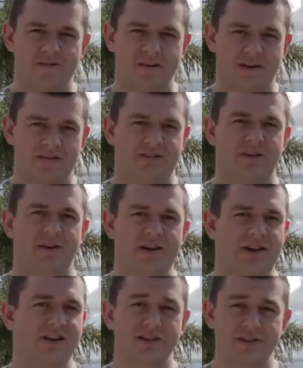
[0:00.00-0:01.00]
I felt as though I
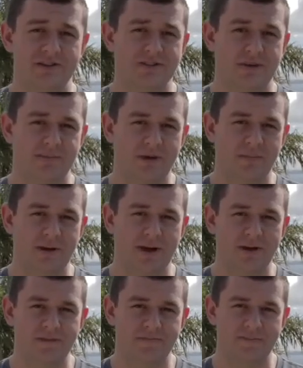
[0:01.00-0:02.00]
needed to do something
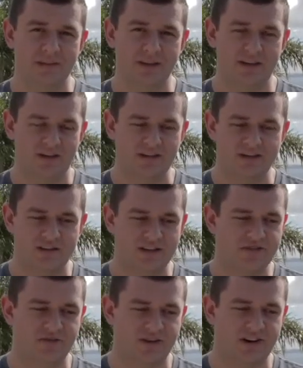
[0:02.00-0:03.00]
about it, and
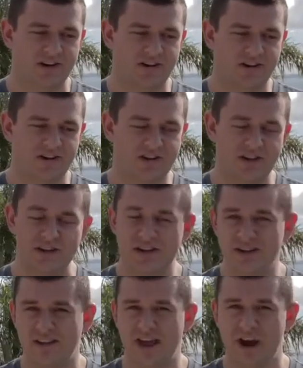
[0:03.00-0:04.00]
that's where I got the
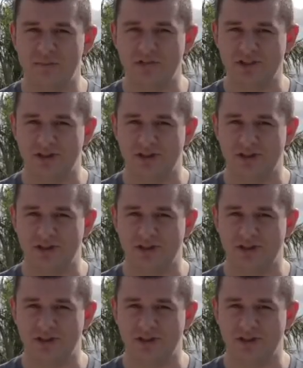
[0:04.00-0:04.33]
help of